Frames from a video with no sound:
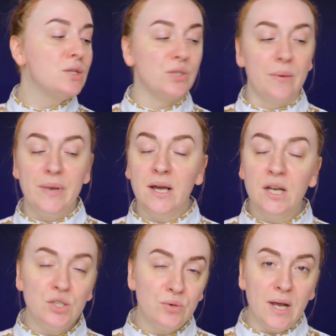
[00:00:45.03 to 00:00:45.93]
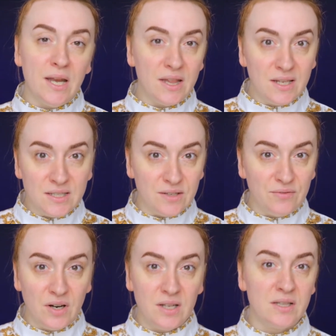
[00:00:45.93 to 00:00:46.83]
so I'm not going to do anything
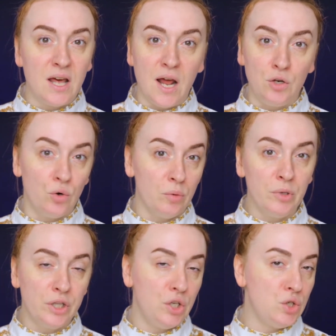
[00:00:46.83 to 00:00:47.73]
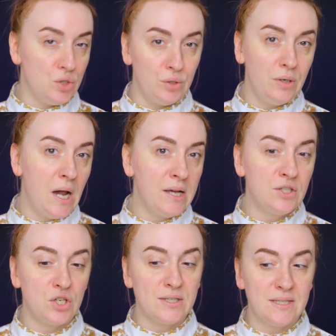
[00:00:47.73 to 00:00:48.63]
different than I normally do,
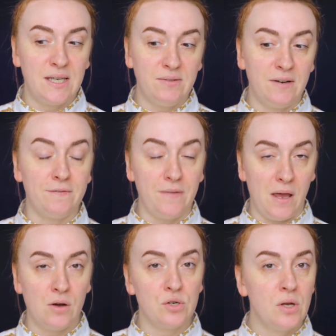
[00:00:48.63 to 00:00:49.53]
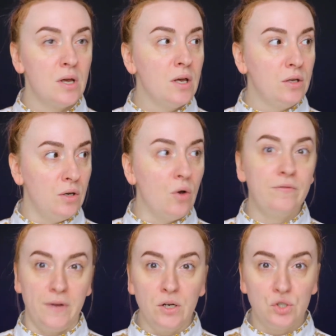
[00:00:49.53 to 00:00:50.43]
guys, just to give it a fair
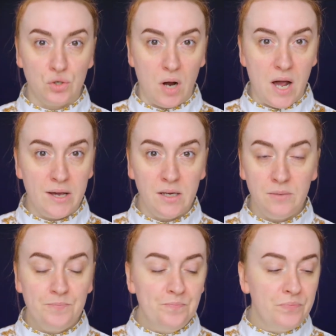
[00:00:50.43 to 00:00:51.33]
try.